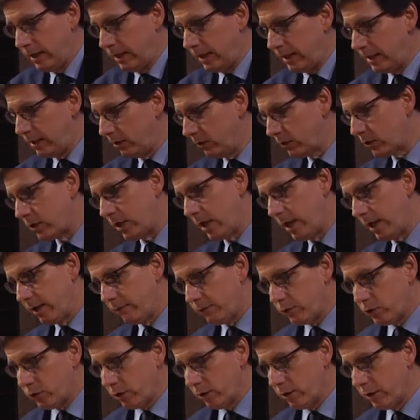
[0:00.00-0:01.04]
Khalil's
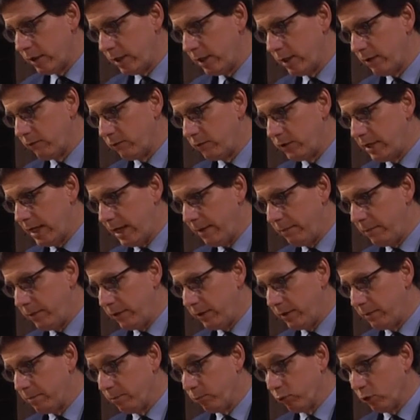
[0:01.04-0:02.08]
life journey of
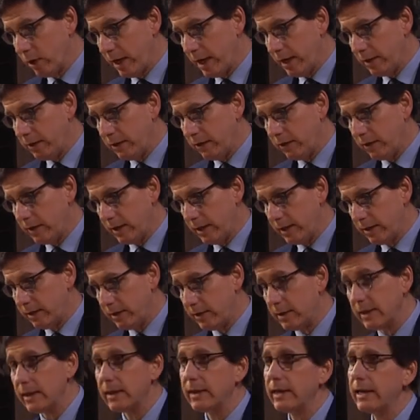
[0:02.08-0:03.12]
depth and breadth, I
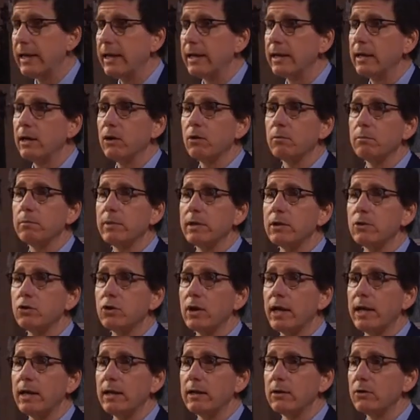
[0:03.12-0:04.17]
think, can't help but
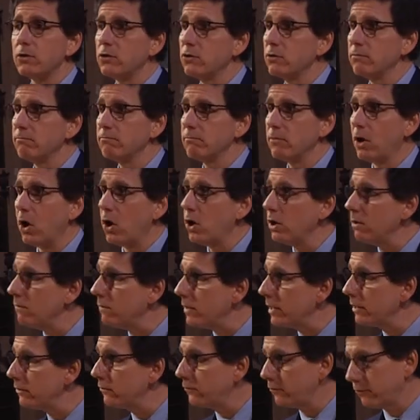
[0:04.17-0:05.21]
challenge all
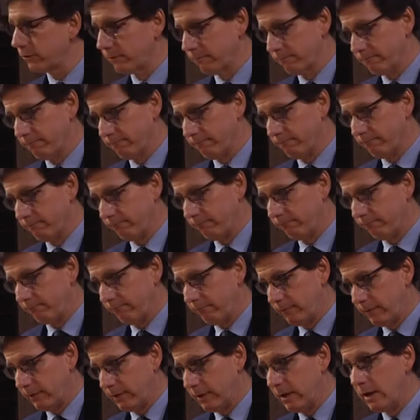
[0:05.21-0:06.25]
of us.
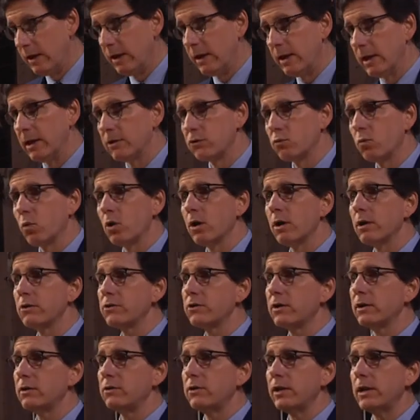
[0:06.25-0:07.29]
His
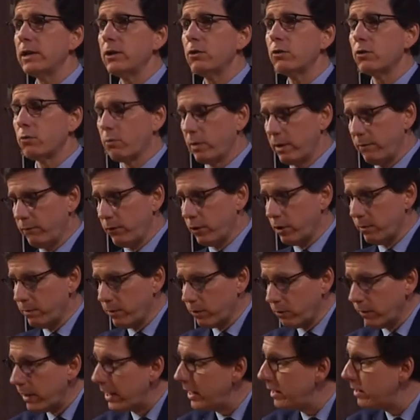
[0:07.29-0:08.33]
words continue to
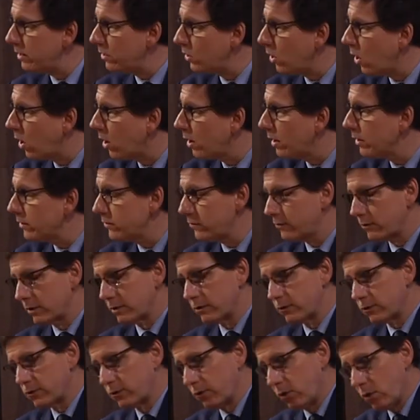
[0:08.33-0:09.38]
reverberate in hearts
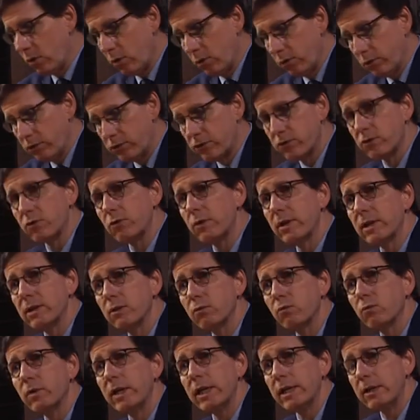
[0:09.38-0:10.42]
and souls,
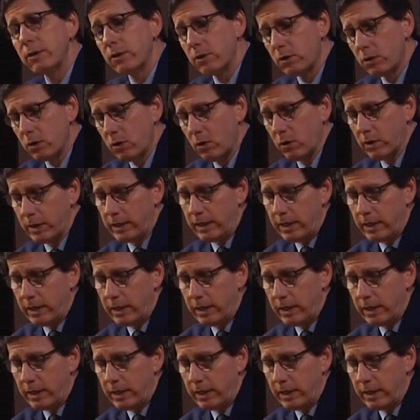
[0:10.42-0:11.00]
stirring the reader or